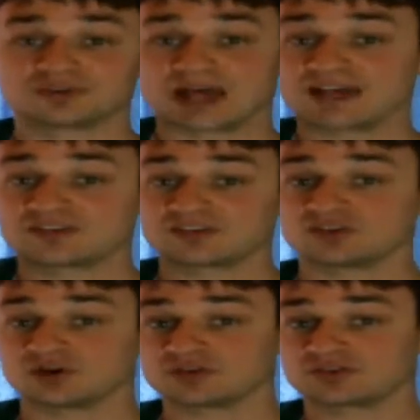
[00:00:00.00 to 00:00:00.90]
as
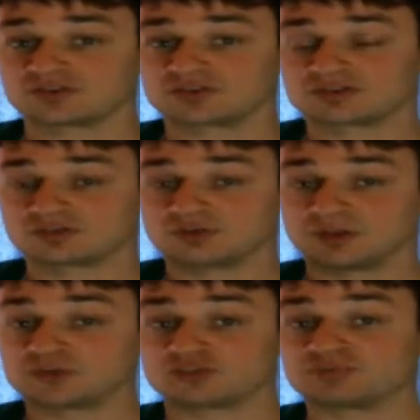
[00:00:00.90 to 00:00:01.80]
adults, we
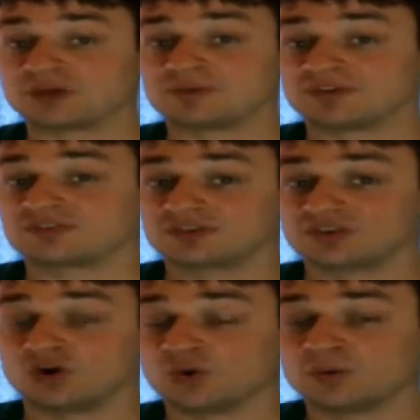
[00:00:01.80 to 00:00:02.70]
observe babies
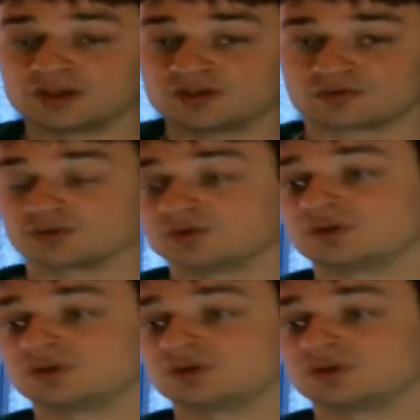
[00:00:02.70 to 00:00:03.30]
going through,